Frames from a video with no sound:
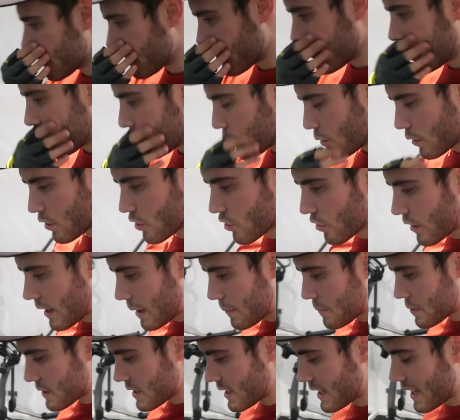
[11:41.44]
little
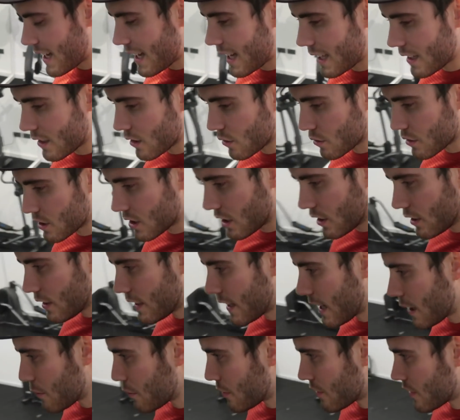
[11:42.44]
grips and handles that you
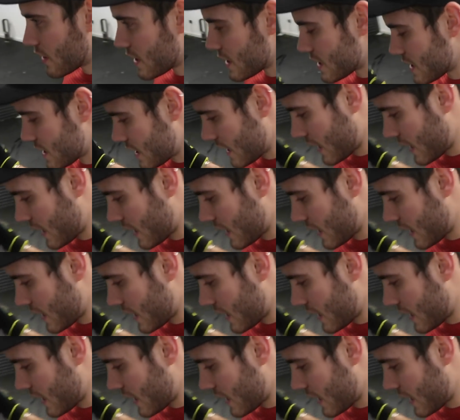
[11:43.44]
get with this